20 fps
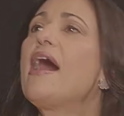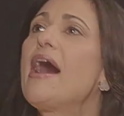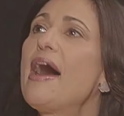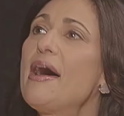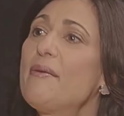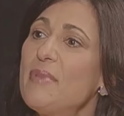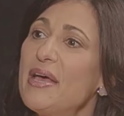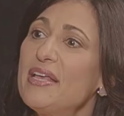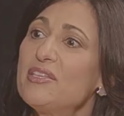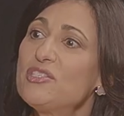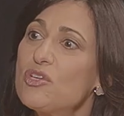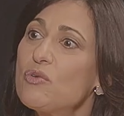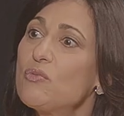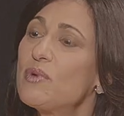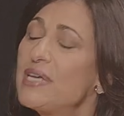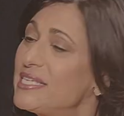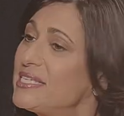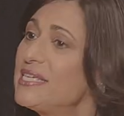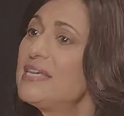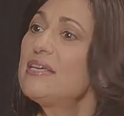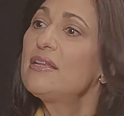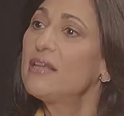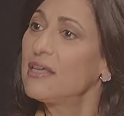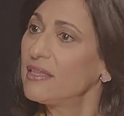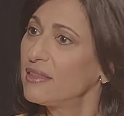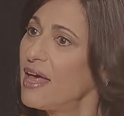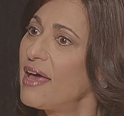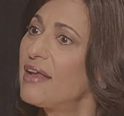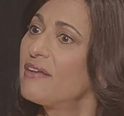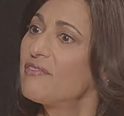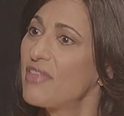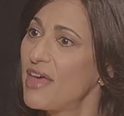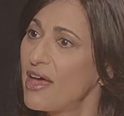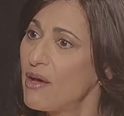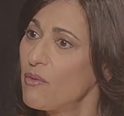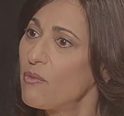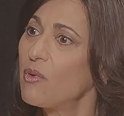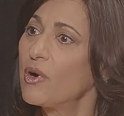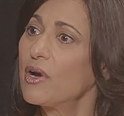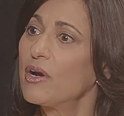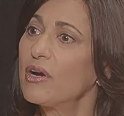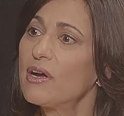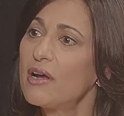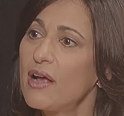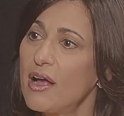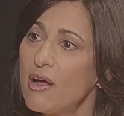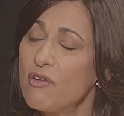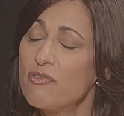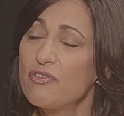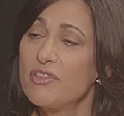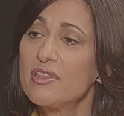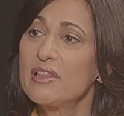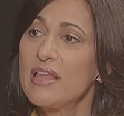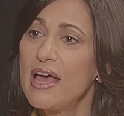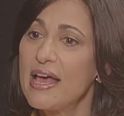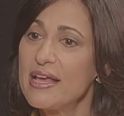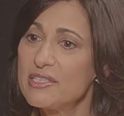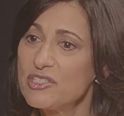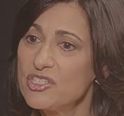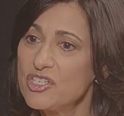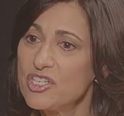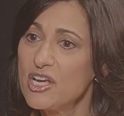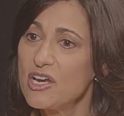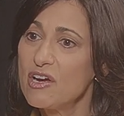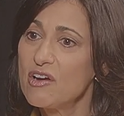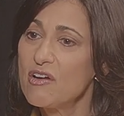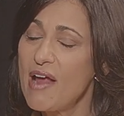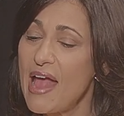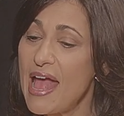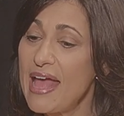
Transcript: And so we did a lot of that work over the last year,